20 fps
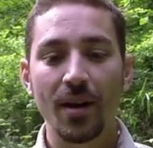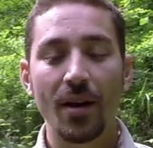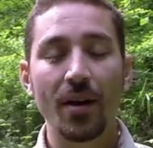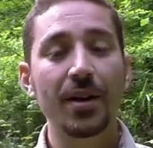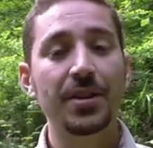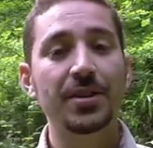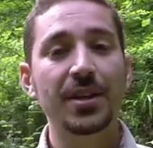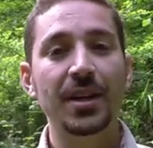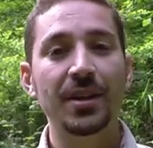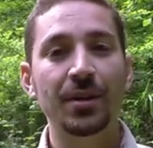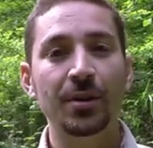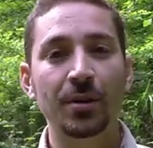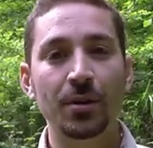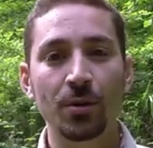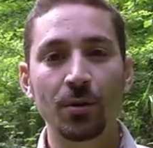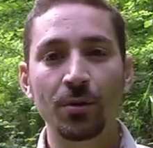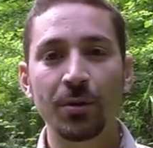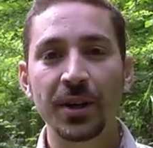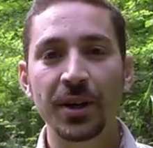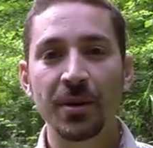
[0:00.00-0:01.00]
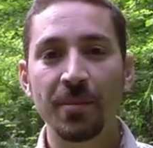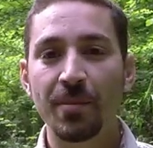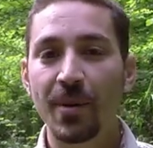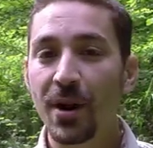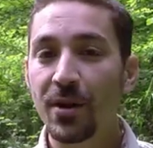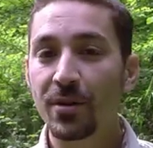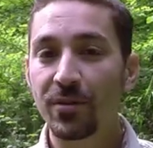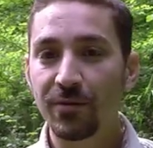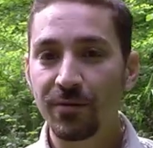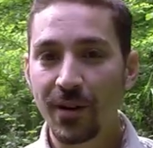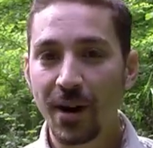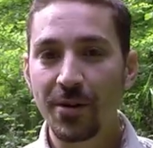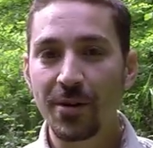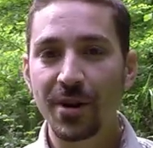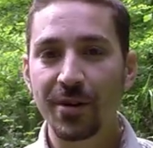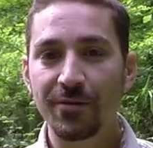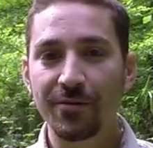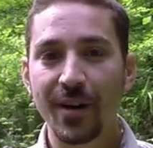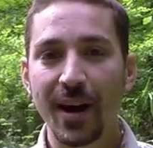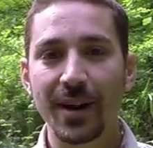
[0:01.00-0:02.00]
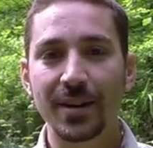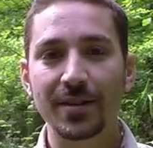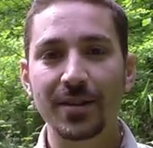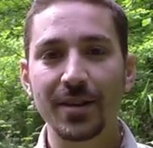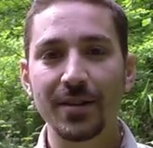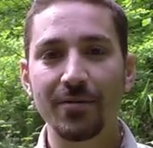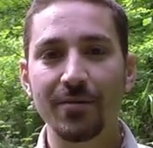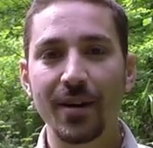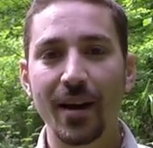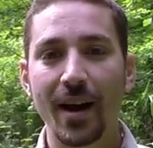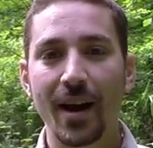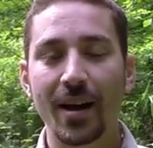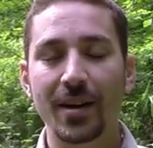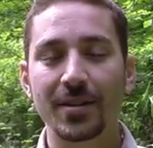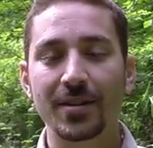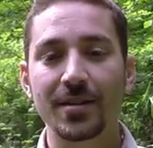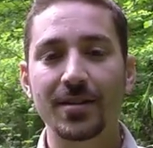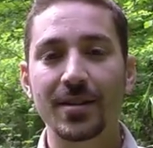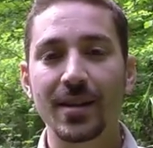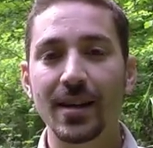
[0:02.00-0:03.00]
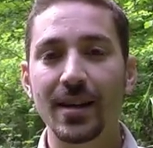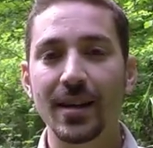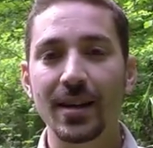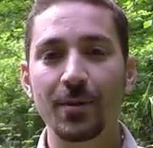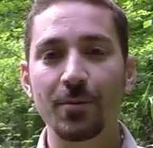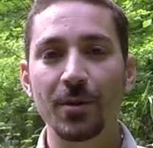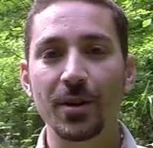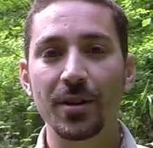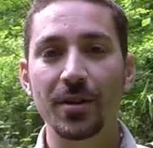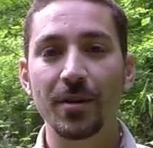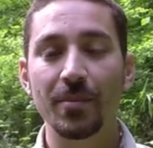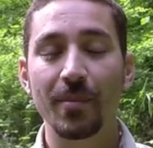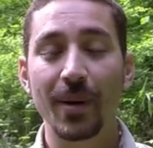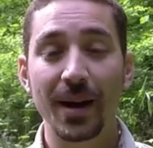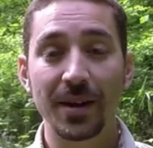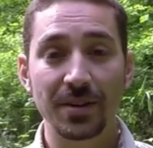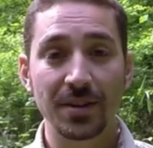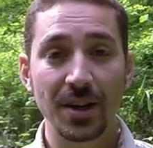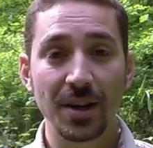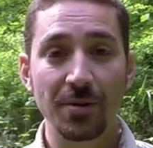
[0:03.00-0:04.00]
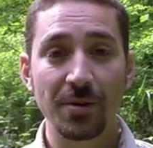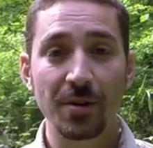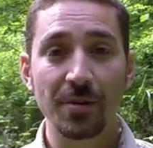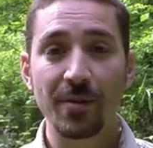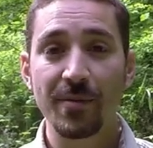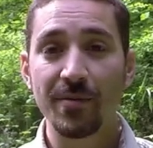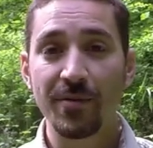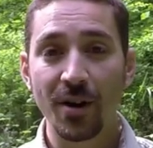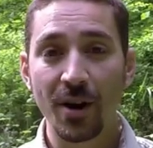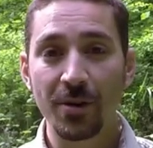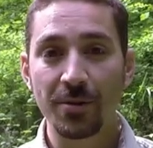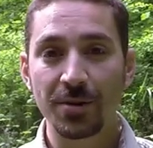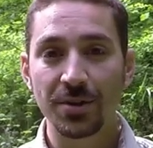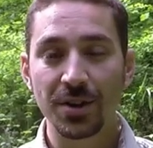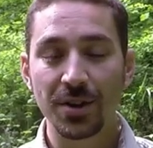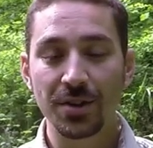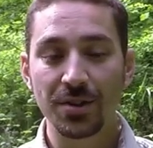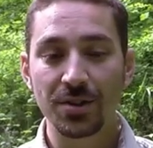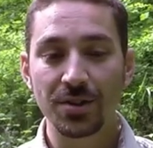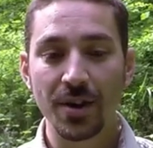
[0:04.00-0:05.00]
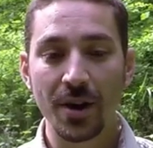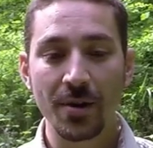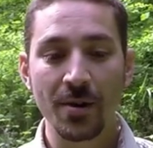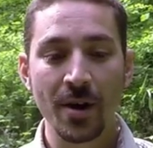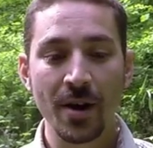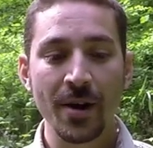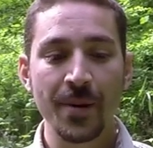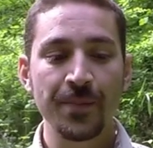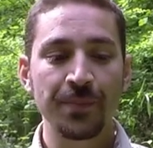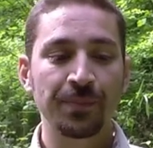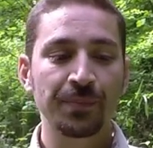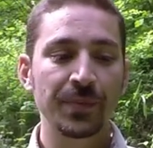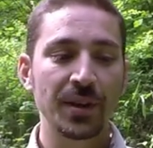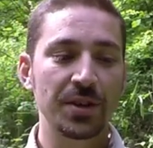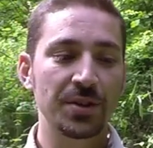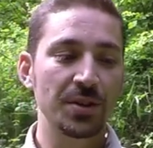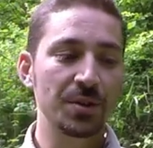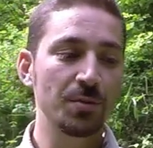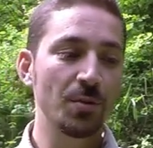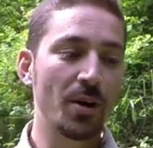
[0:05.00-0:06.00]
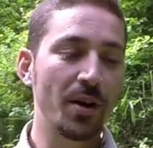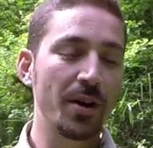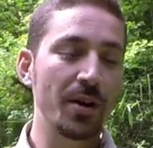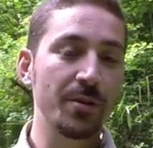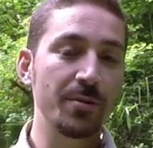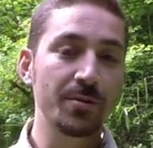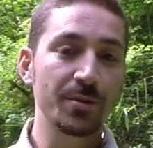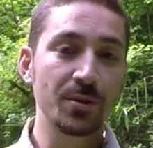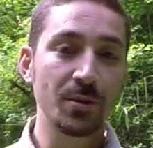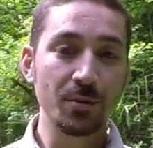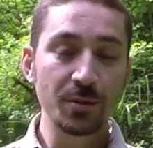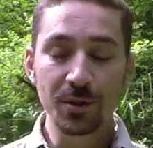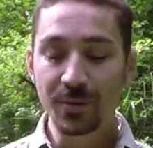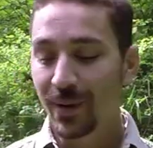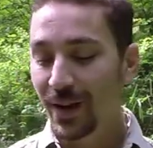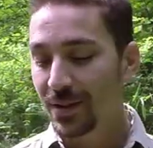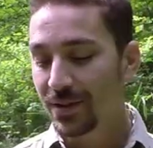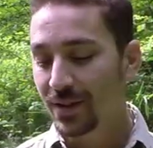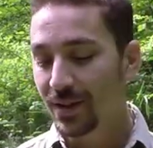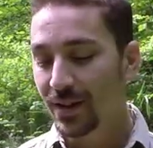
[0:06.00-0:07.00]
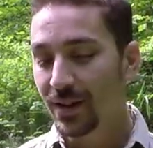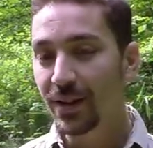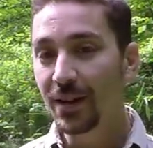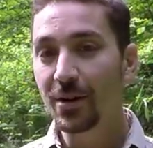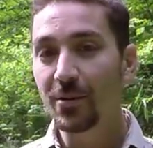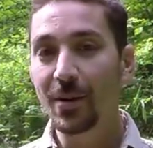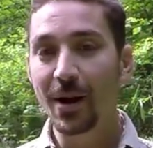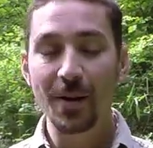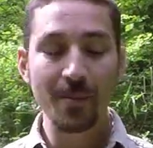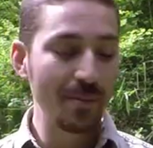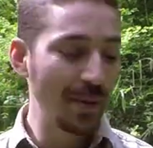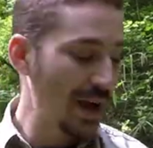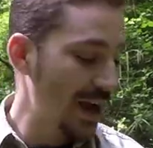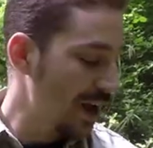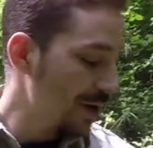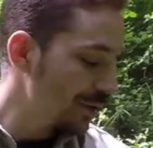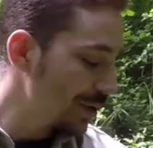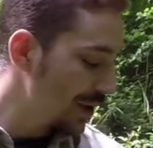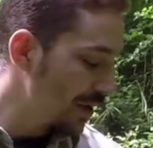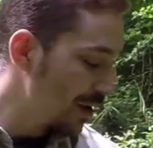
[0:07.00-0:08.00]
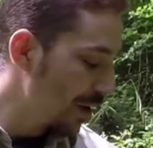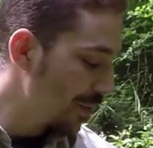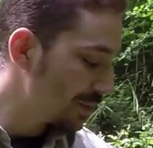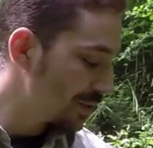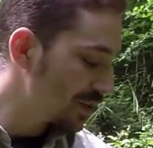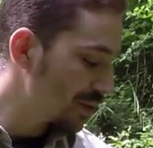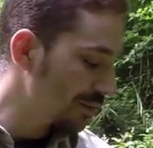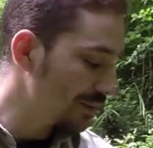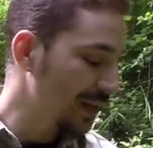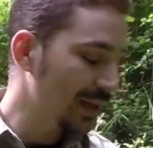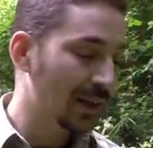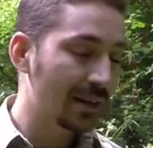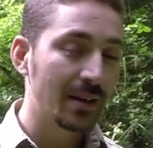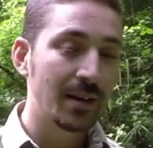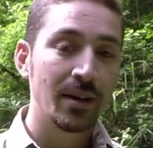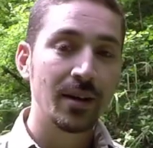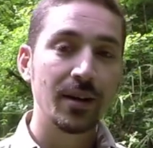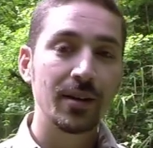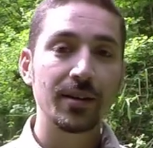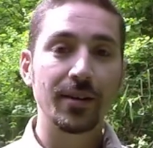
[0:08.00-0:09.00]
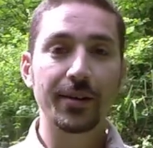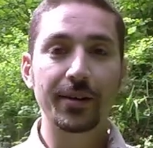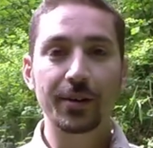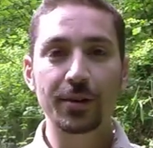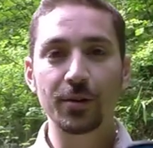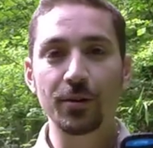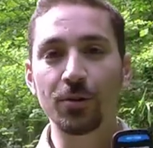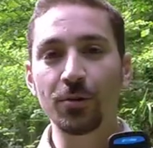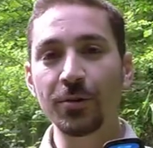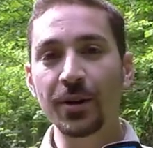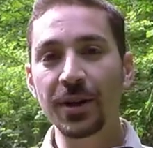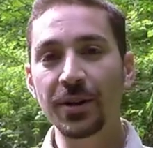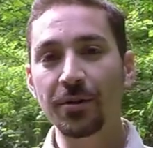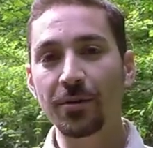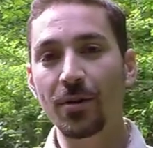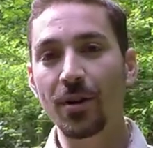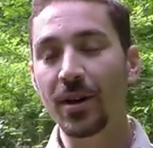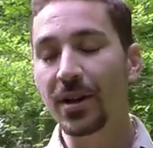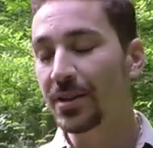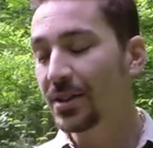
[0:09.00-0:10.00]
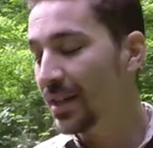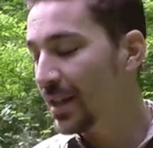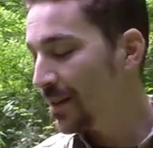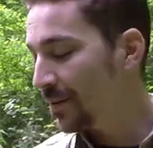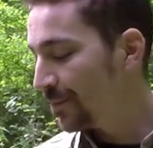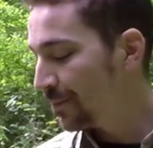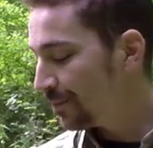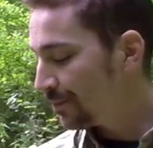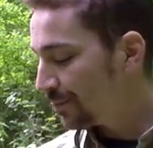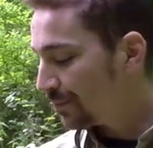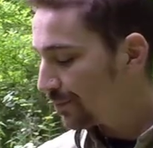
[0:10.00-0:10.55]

Iodine and chlorine are both very effective at dealing with bacteria and viruses. So this is why I talked about earlier about pairing up something like chlorine or iodine